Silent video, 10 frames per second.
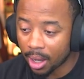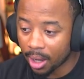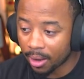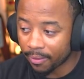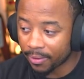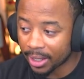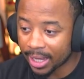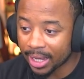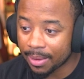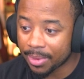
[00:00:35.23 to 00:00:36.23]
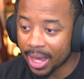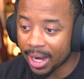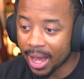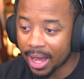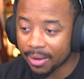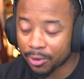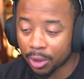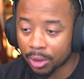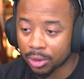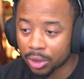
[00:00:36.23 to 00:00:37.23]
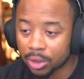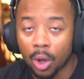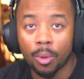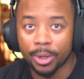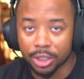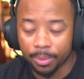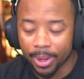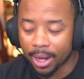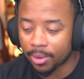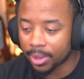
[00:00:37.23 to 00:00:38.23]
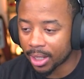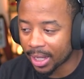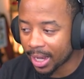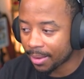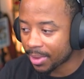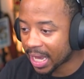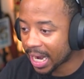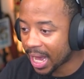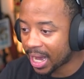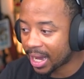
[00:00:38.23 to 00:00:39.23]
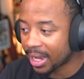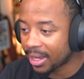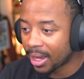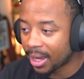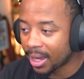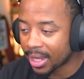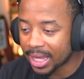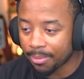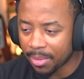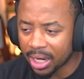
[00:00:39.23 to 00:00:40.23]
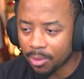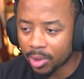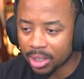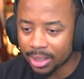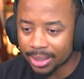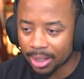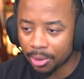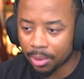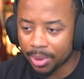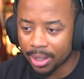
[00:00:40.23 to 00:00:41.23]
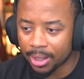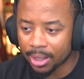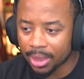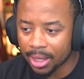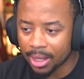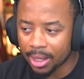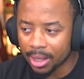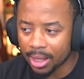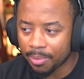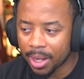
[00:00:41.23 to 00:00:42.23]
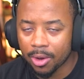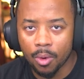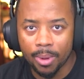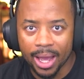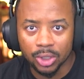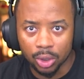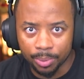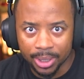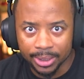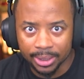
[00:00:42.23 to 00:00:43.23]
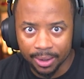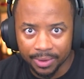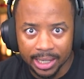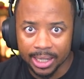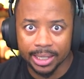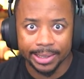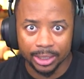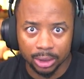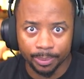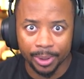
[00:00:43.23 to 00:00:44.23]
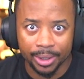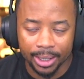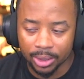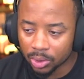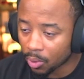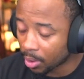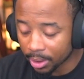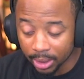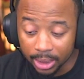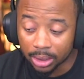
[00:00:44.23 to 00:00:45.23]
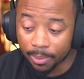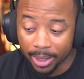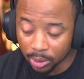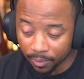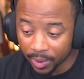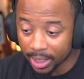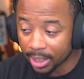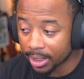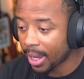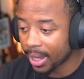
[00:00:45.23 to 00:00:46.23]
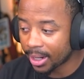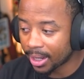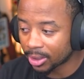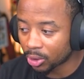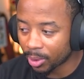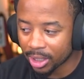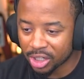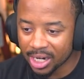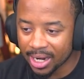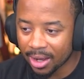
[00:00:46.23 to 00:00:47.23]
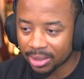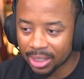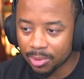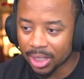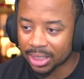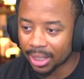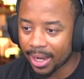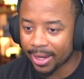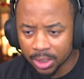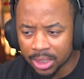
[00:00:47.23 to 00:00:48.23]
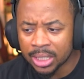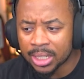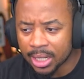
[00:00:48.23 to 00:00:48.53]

of a game that I have heard so much about, a game that I think many would consider to be the pinnacle masterpiece of the indie experience, or at least the Metroidvania. And so we're going to check it out, see what it's like, see